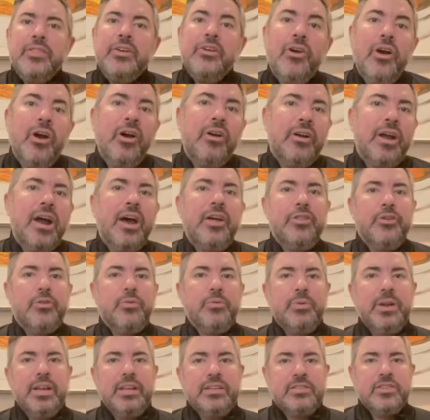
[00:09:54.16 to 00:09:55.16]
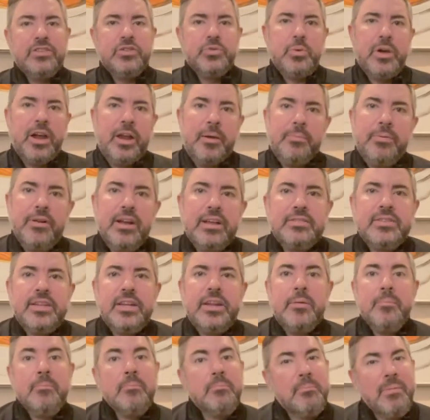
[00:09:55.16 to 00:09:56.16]
are other reasons why a
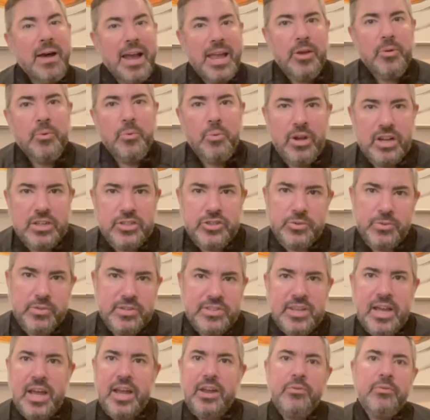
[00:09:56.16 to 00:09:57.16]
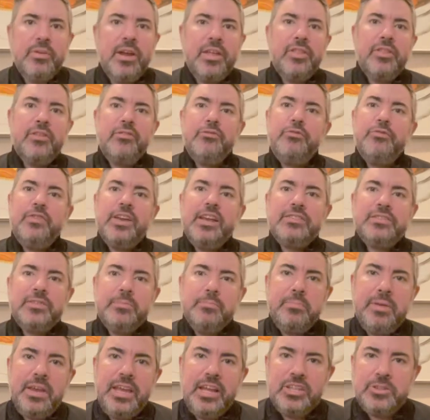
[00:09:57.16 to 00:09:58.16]
president might want to resign rather than face
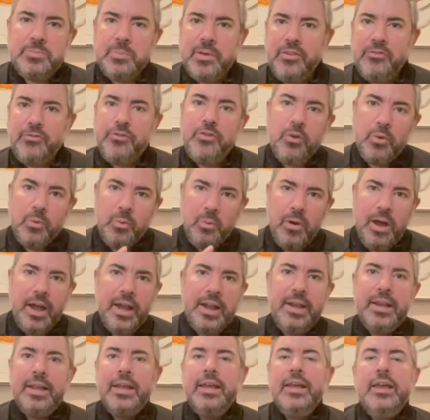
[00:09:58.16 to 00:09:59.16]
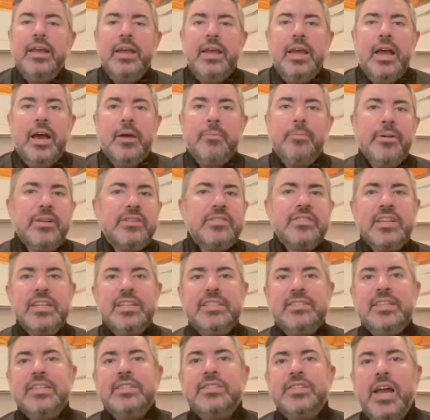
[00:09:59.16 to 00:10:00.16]
impeachment. For one, a president
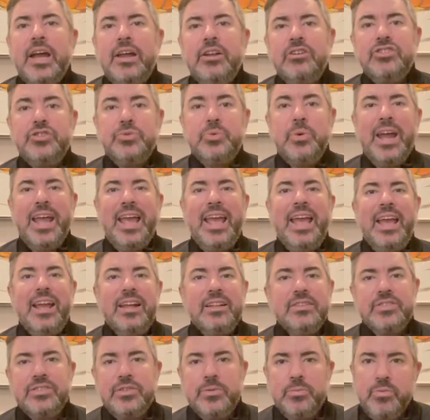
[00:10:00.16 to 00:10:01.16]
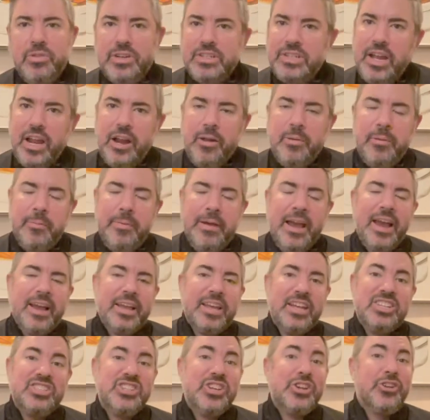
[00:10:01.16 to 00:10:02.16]
is entitled to a handsome retirement
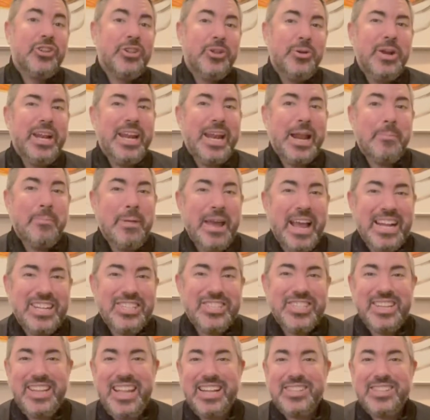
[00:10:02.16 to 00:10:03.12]
package, including a pension that's